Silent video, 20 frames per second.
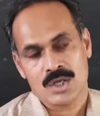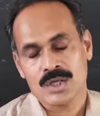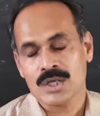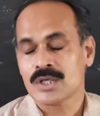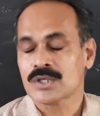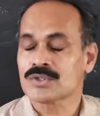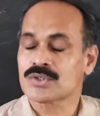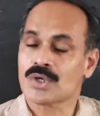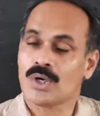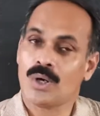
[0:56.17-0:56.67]

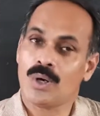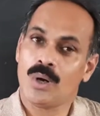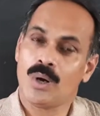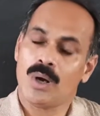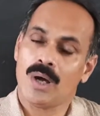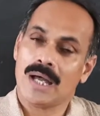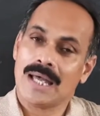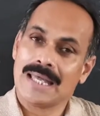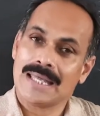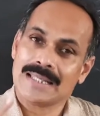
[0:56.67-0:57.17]

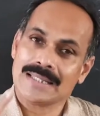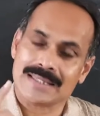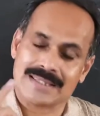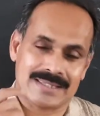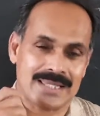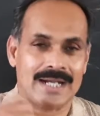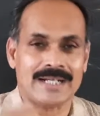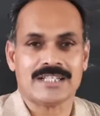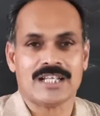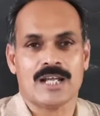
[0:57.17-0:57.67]
So
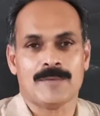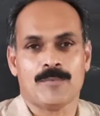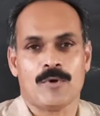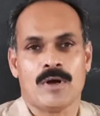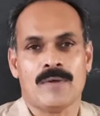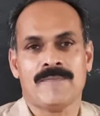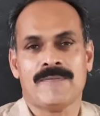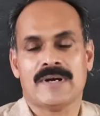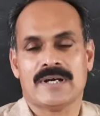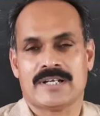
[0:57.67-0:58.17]
that type
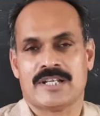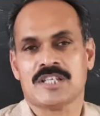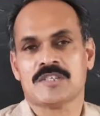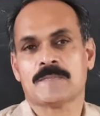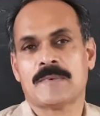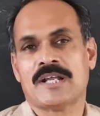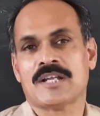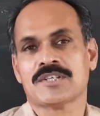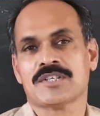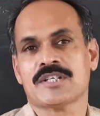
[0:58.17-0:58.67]
of
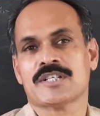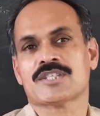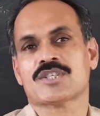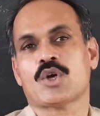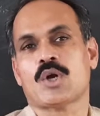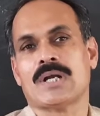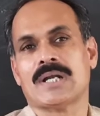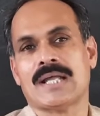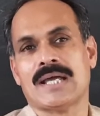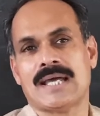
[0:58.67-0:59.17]
respiration is
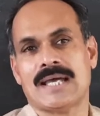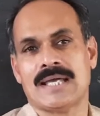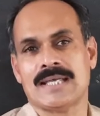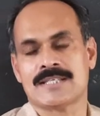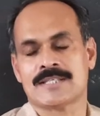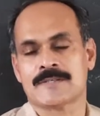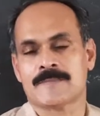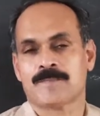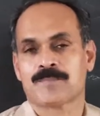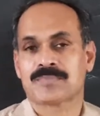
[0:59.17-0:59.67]
called
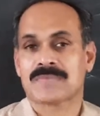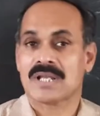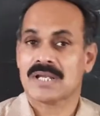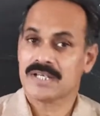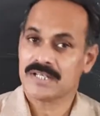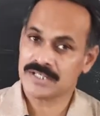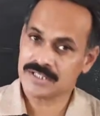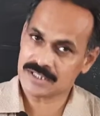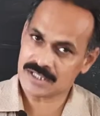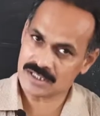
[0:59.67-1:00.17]
as
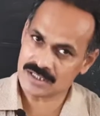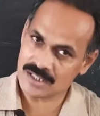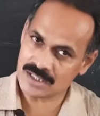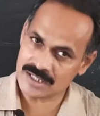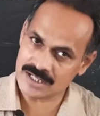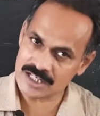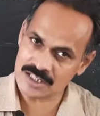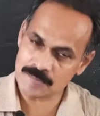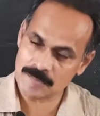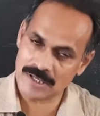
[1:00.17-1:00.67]
internal
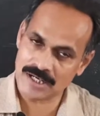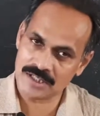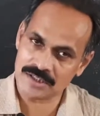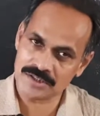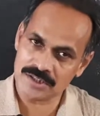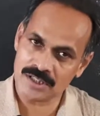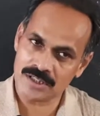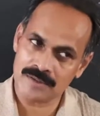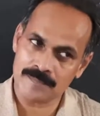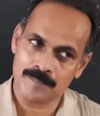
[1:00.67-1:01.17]

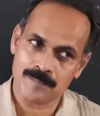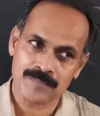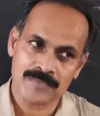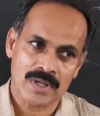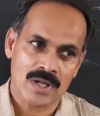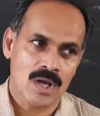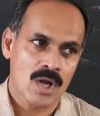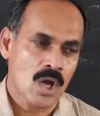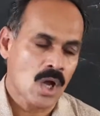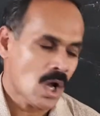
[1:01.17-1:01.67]
respiration
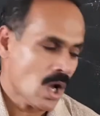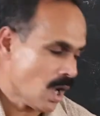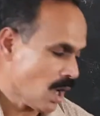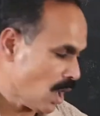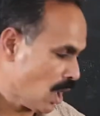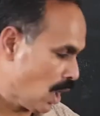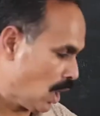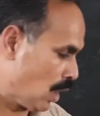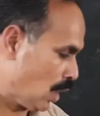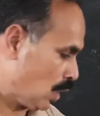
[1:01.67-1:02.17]

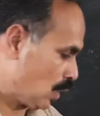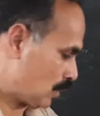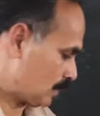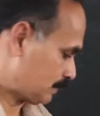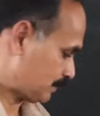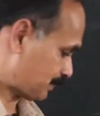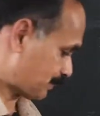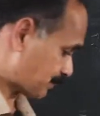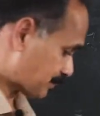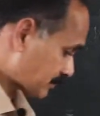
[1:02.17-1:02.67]

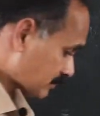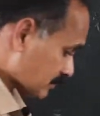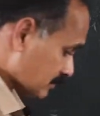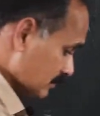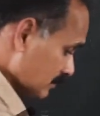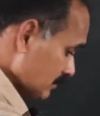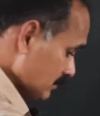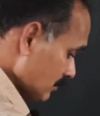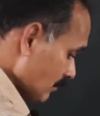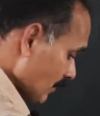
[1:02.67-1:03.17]
or
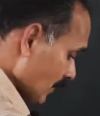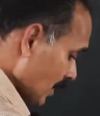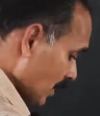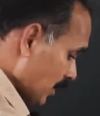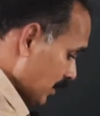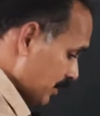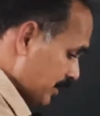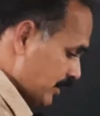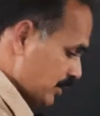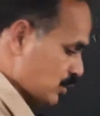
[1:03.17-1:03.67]

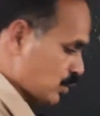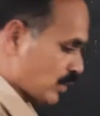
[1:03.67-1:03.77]
tissue